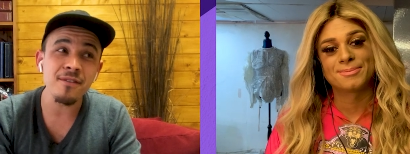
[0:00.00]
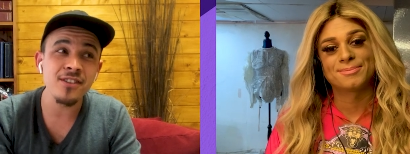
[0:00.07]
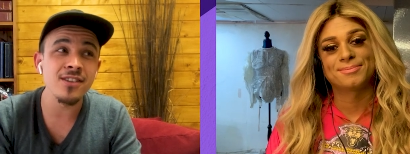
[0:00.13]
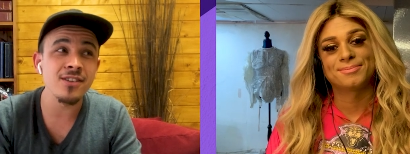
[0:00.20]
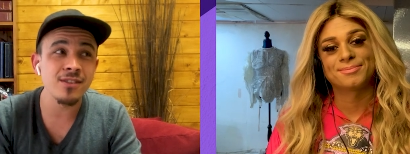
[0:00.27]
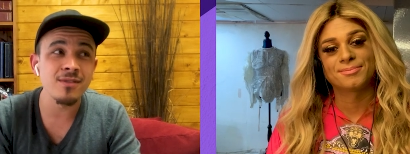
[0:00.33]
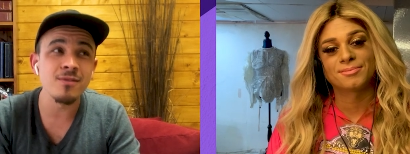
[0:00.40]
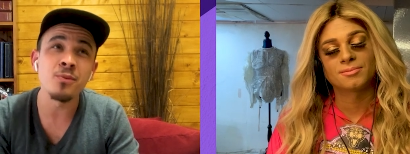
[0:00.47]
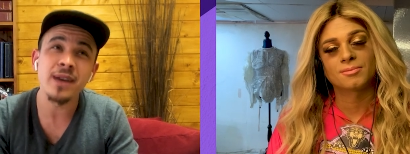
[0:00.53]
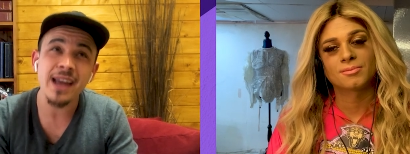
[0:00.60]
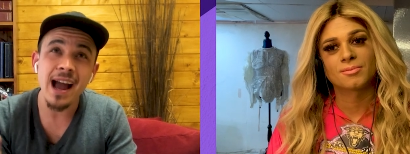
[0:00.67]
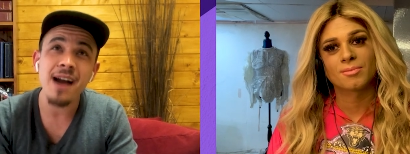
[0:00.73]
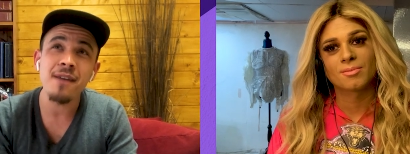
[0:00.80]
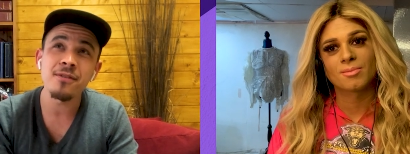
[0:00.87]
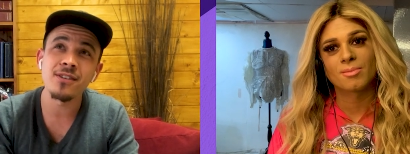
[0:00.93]
Speaker 1: to we
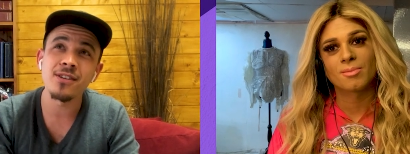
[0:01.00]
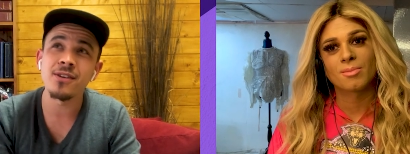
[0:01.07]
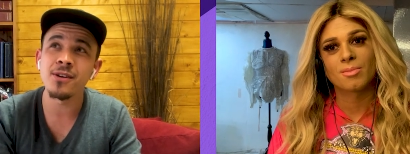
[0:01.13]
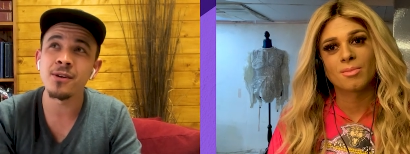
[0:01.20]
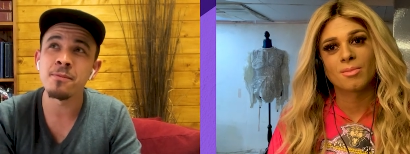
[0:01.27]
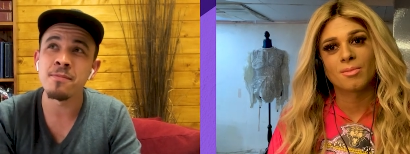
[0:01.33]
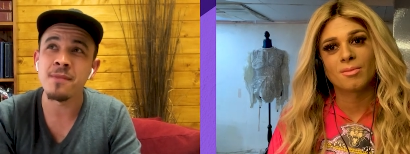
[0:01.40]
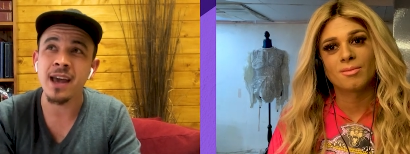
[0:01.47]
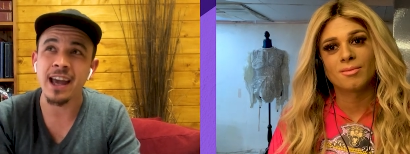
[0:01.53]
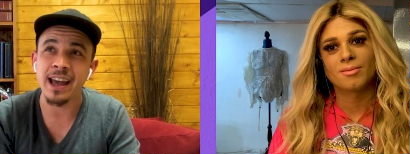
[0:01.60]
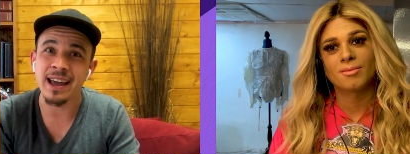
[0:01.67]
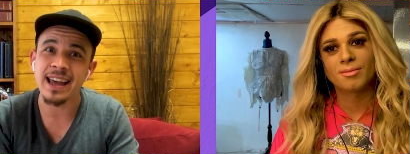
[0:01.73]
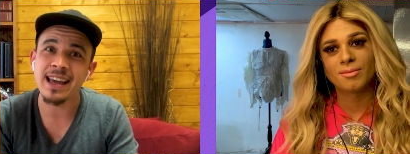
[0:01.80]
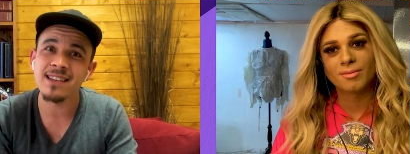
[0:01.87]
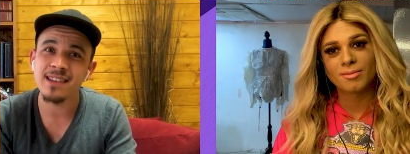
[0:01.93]
have to admit
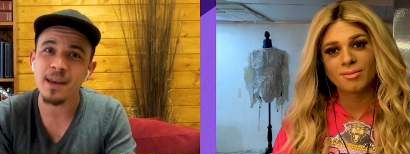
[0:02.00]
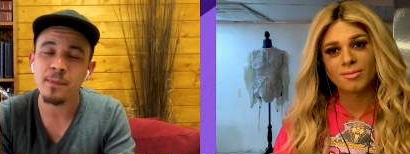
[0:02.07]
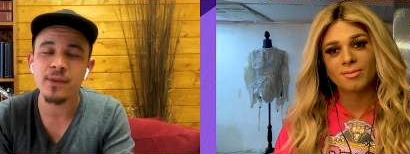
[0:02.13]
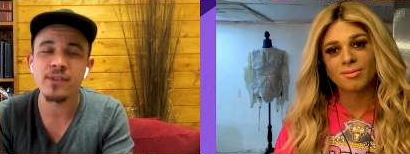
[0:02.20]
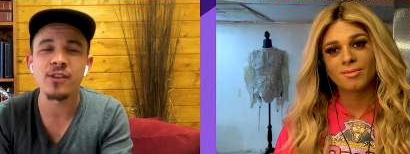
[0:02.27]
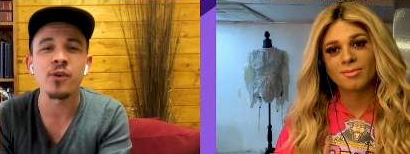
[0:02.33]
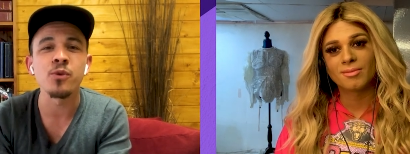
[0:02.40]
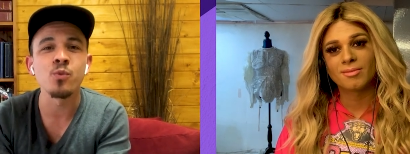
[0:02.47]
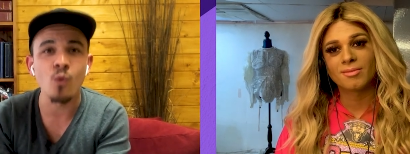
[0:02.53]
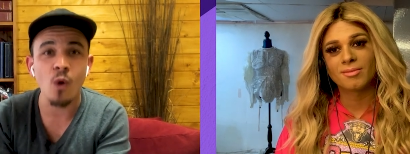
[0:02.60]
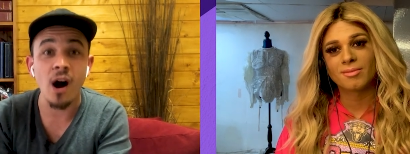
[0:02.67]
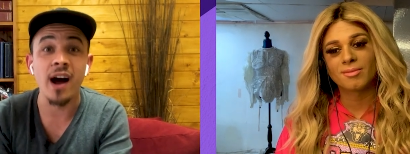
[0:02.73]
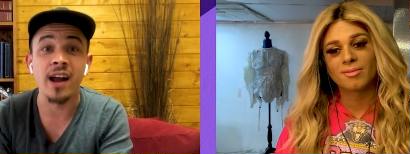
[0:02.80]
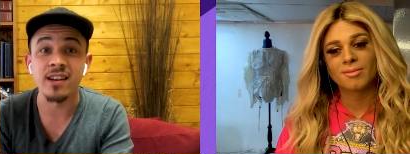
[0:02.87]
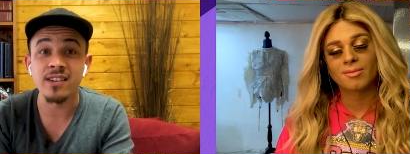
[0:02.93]
it is episode
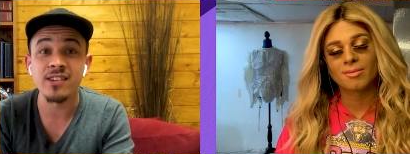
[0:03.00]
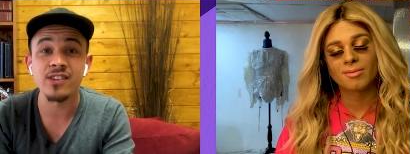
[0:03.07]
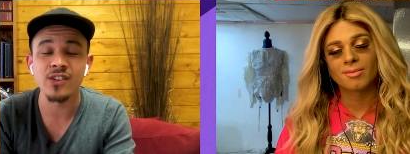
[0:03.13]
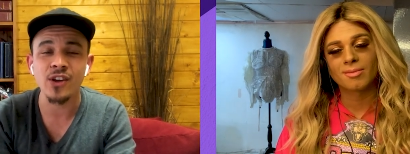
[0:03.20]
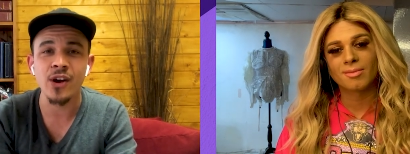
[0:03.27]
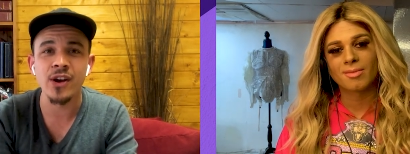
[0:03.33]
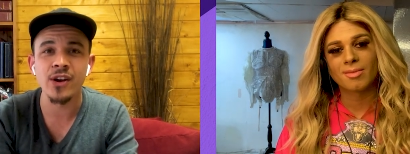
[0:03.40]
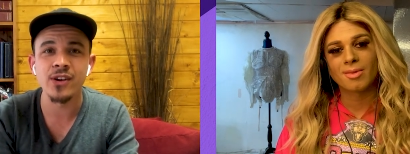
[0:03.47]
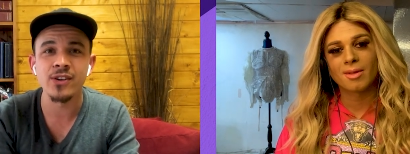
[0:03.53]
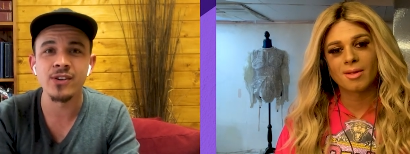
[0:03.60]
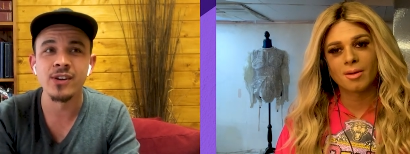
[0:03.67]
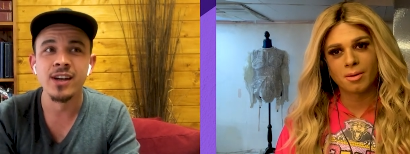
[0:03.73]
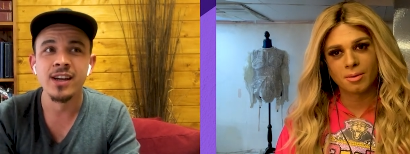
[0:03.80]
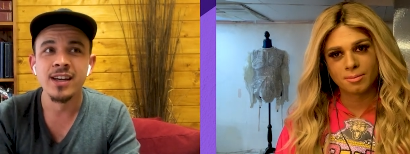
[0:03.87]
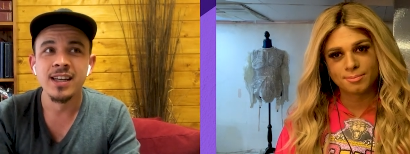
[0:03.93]
one,
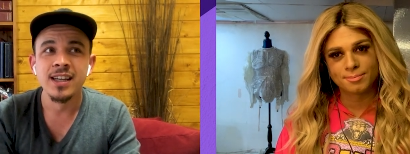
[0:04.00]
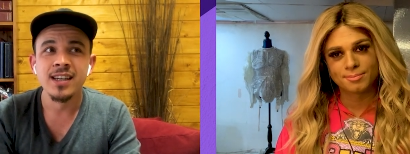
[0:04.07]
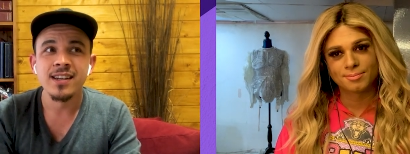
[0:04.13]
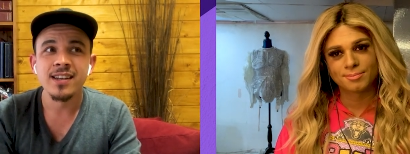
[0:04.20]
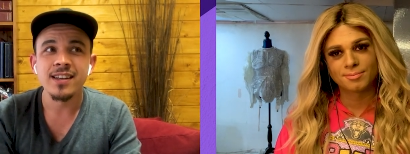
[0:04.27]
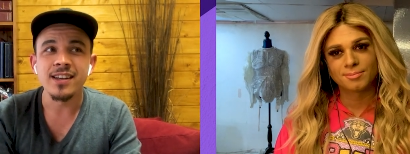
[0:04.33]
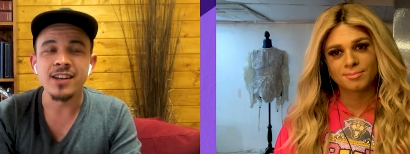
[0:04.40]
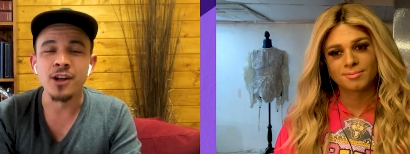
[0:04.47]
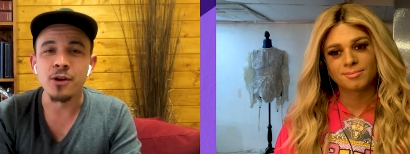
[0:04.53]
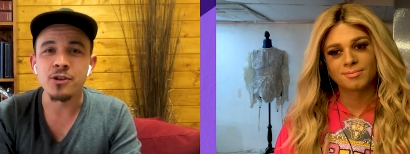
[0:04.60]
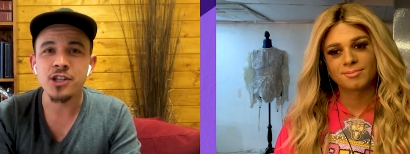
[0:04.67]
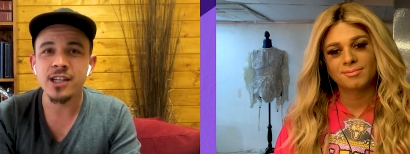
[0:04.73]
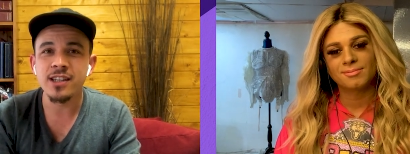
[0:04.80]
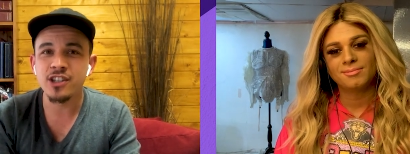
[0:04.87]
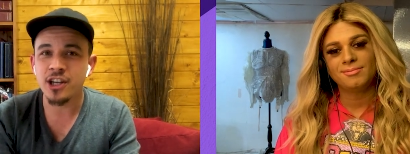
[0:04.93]
so you know
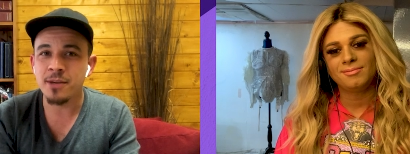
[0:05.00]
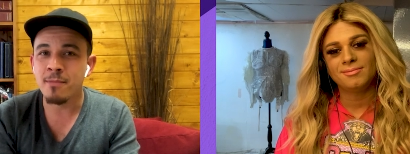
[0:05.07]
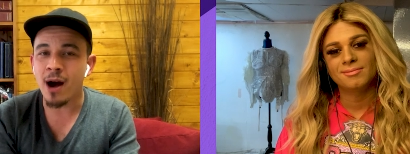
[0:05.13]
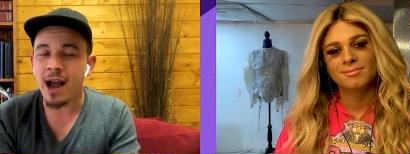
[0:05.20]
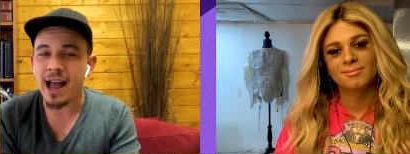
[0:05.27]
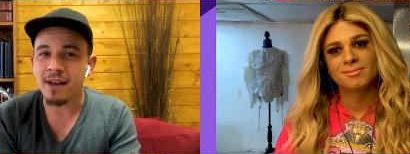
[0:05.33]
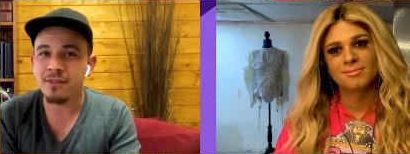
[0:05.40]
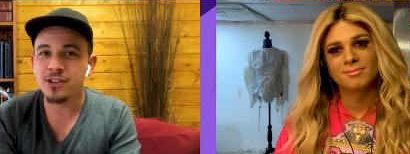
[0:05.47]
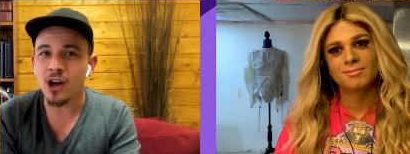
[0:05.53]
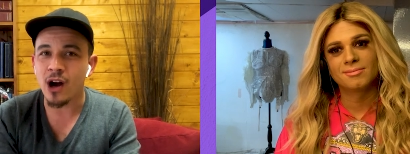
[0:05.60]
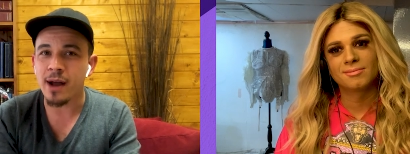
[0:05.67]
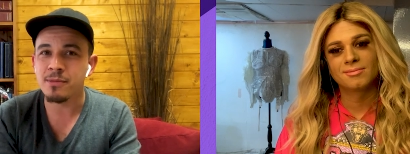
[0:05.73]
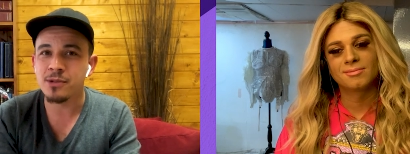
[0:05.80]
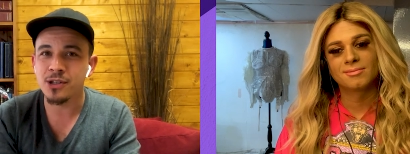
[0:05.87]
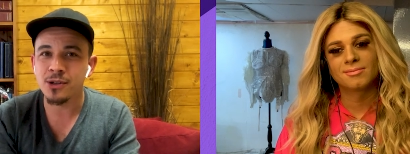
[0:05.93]
she she might have
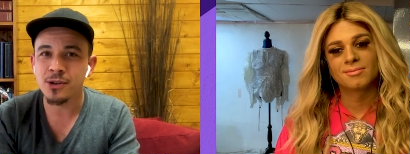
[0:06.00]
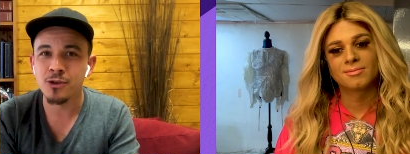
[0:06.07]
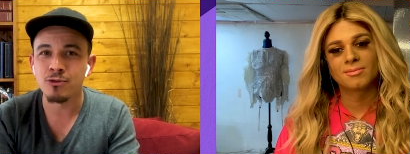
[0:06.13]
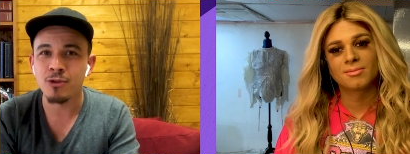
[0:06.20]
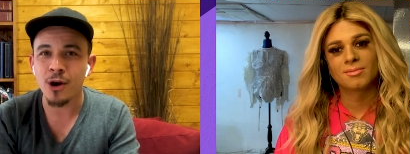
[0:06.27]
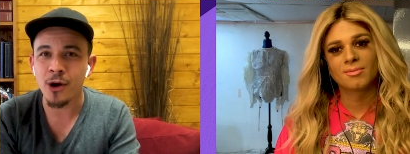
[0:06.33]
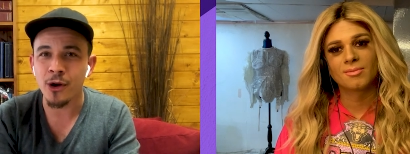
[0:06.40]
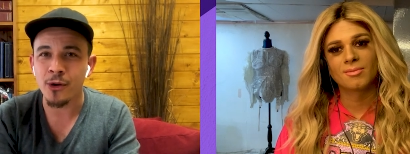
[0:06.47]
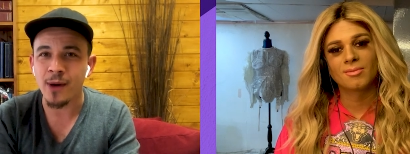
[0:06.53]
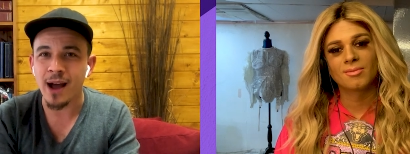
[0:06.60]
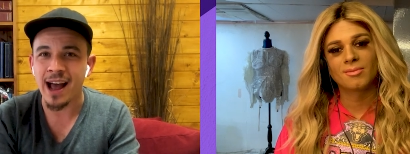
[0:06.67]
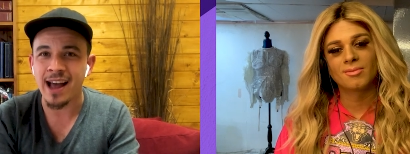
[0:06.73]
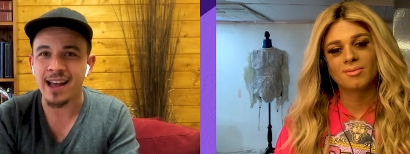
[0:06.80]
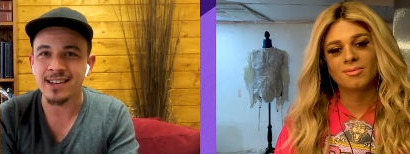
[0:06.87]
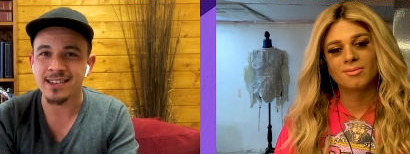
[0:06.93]
time to grow
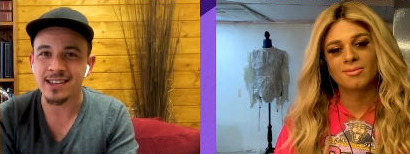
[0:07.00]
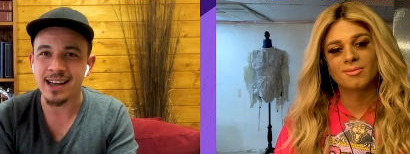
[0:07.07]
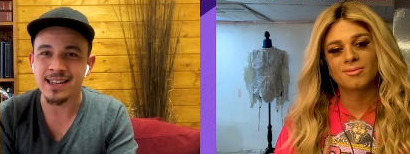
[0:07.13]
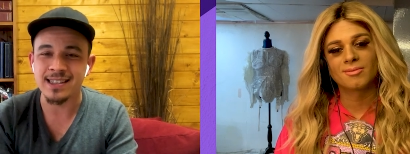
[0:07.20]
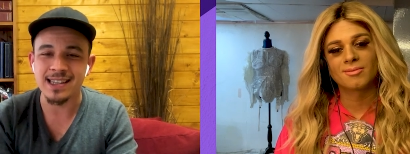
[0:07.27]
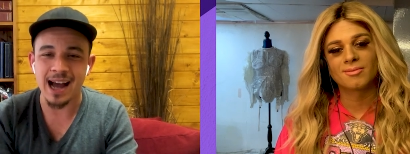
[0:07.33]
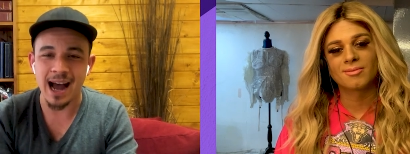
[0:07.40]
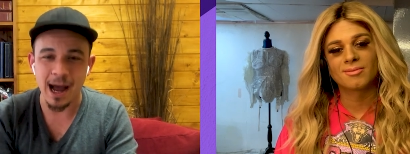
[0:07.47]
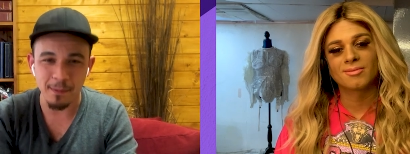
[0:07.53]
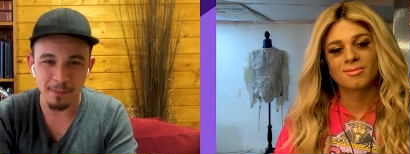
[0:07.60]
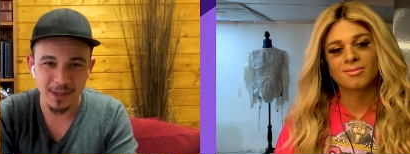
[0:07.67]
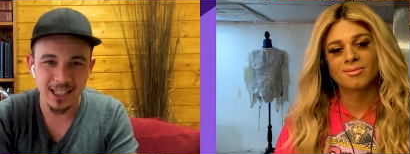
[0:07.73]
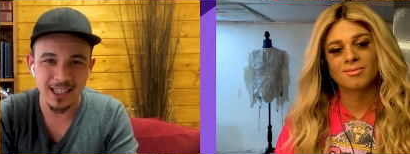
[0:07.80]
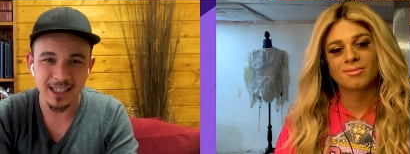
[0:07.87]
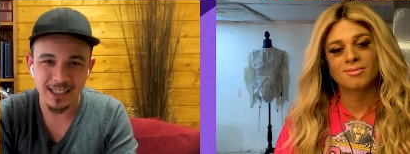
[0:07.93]
and
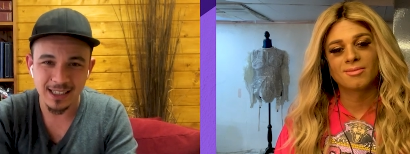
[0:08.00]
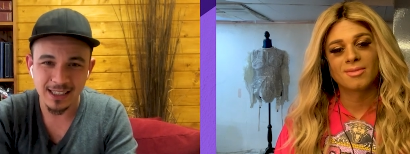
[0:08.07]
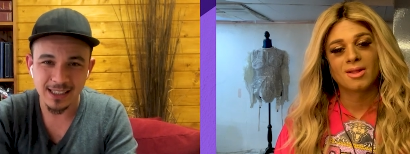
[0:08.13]
adapt.